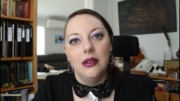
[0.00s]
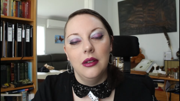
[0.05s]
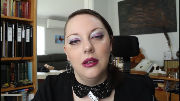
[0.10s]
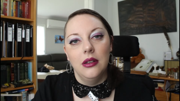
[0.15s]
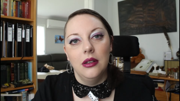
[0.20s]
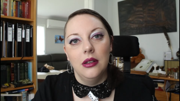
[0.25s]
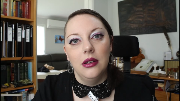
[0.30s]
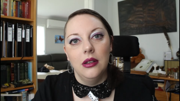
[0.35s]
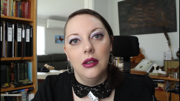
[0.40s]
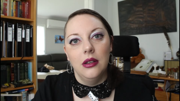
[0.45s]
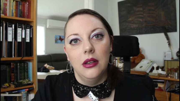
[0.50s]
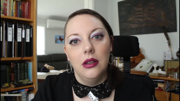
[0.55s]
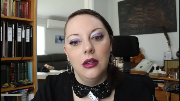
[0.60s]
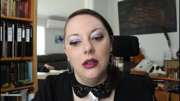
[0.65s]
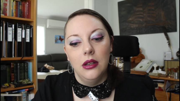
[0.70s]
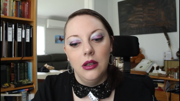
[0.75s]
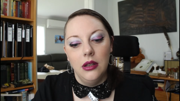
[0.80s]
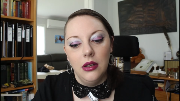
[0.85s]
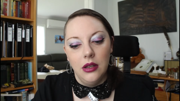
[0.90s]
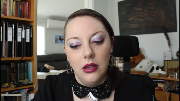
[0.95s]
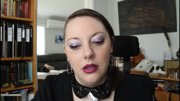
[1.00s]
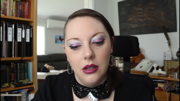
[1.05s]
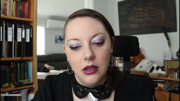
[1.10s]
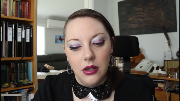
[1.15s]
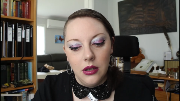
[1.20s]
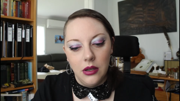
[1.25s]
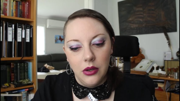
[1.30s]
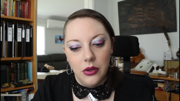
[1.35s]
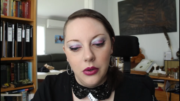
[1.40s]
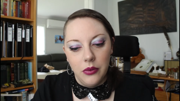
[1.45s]

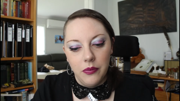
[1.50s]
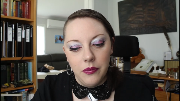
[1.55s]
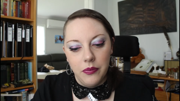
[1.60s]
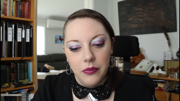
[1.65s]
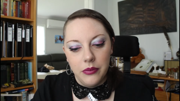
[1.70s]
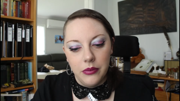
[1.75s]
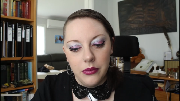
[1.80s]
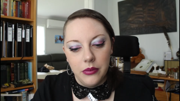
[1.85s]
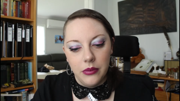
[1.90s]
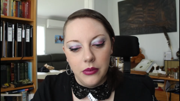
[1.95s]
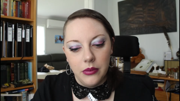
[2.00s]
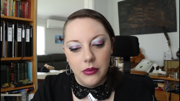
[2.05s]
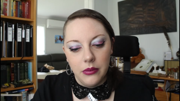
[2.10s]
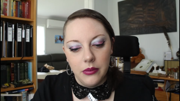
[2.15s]
No one is speaking in this clip.